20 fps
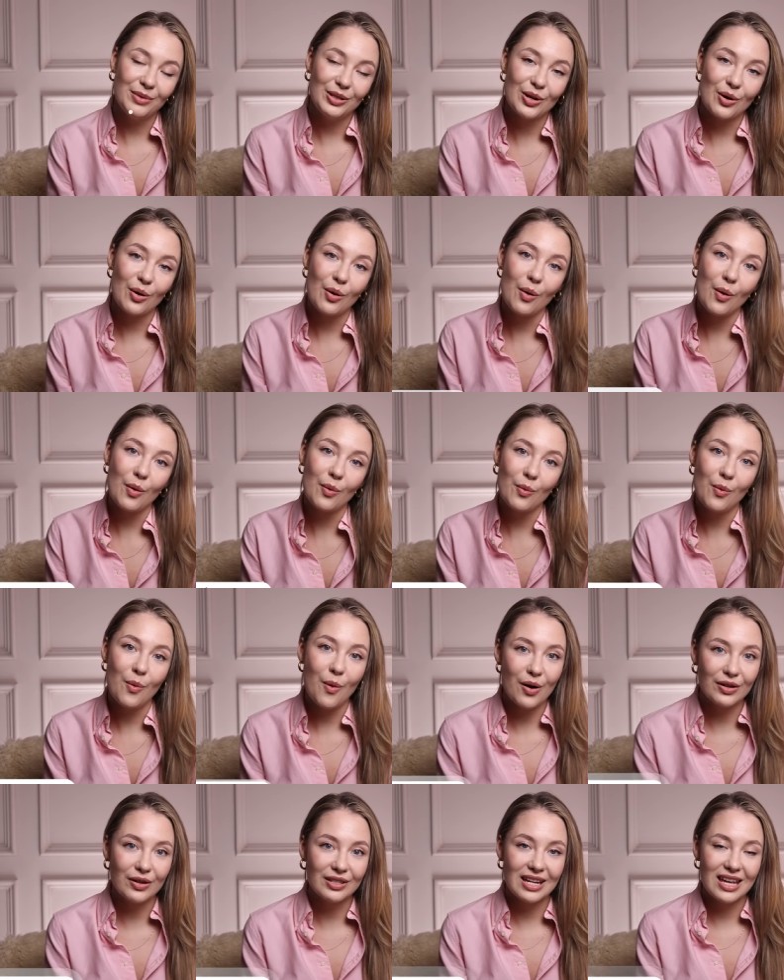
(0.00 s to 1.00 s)
me know
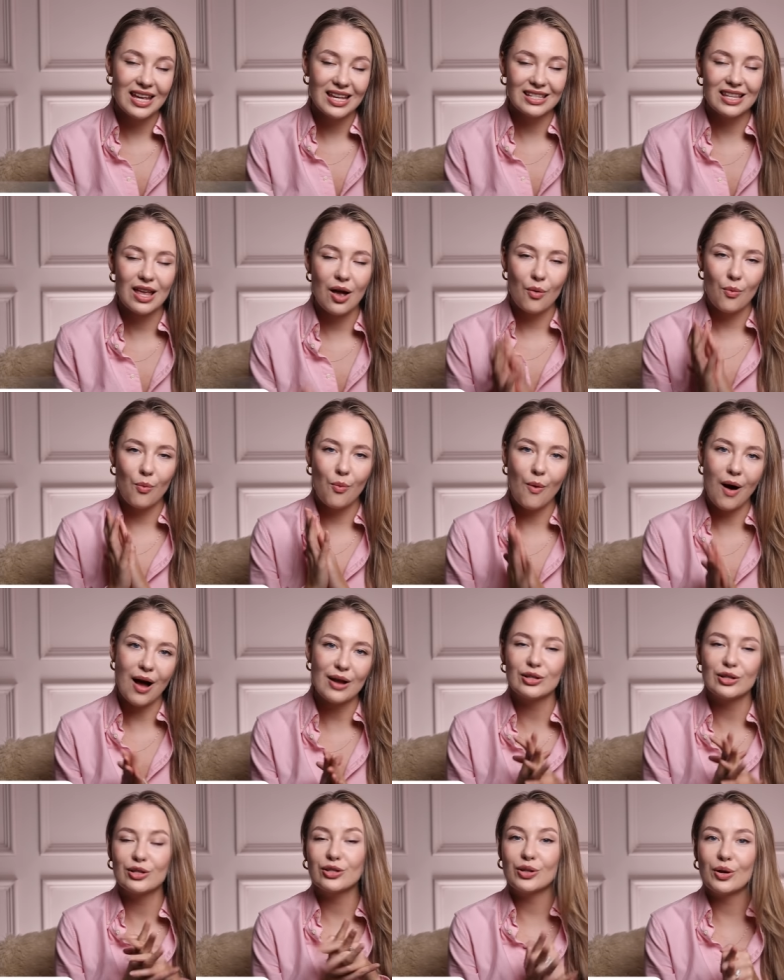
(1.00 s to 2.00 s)
what is
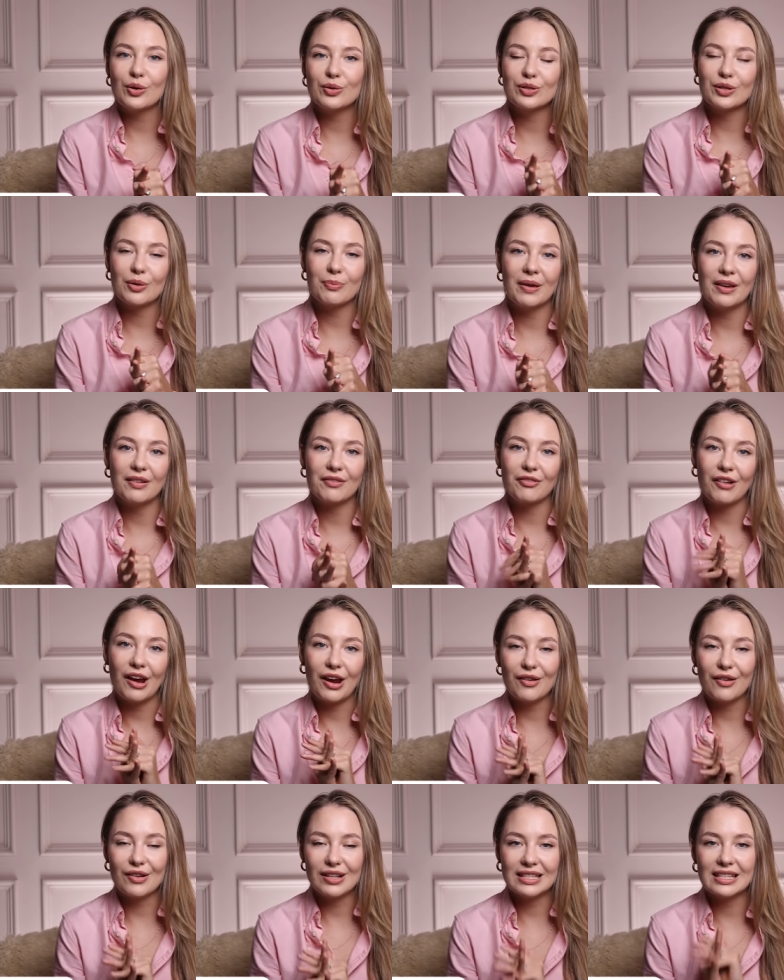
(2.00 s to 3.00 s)
one showstopping
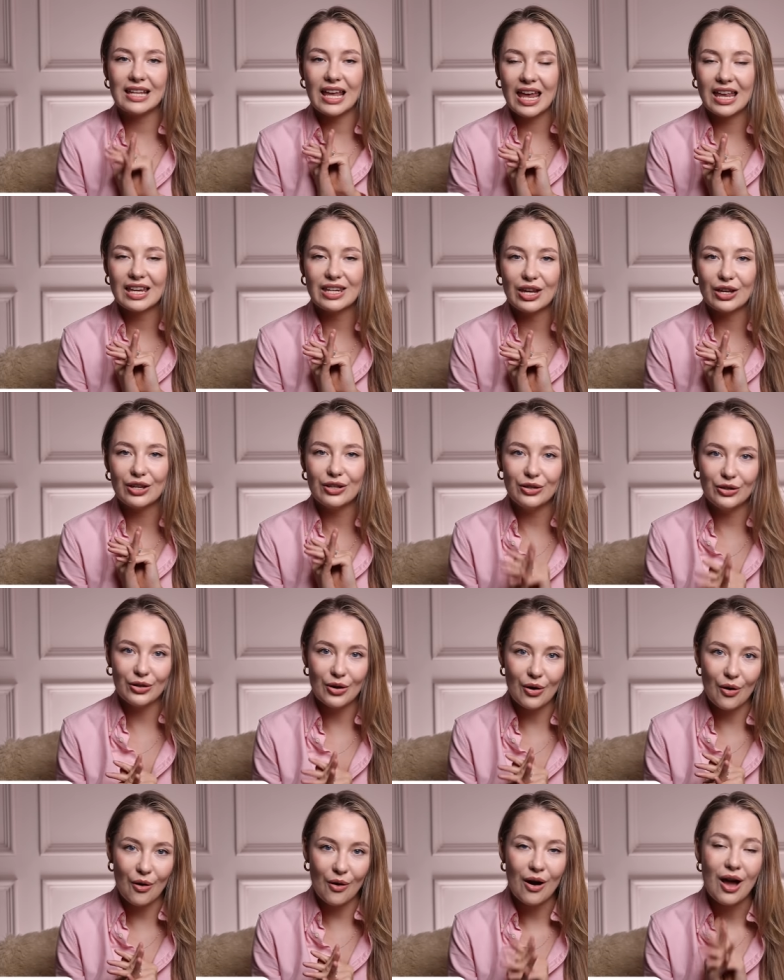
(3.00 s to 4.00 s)
fragrance in
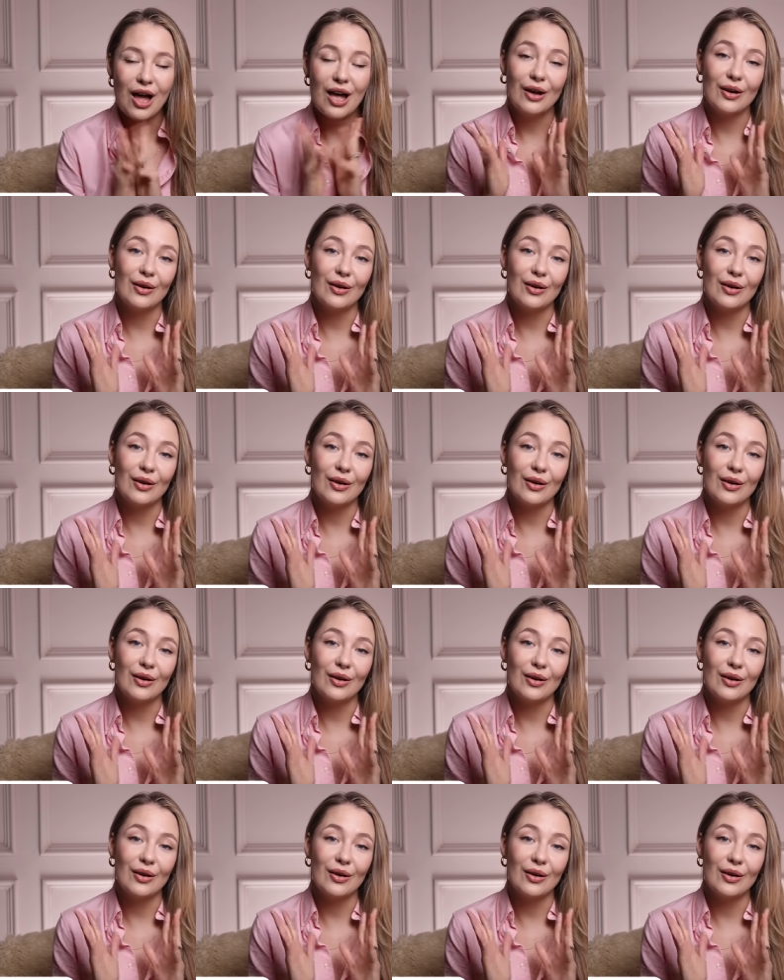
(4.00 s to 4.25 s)
your